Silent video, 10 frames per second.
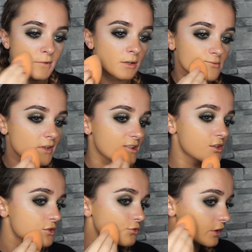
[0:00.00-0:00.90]
I'm
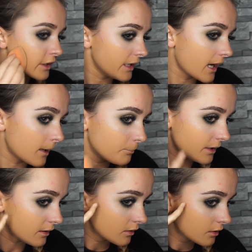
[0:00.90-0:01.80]
actually really
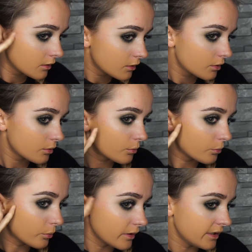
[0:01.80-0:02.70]
happy
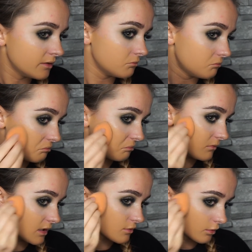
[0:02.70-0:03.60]
with
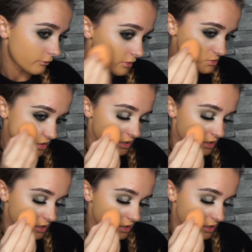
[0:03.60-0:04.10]
this coverage.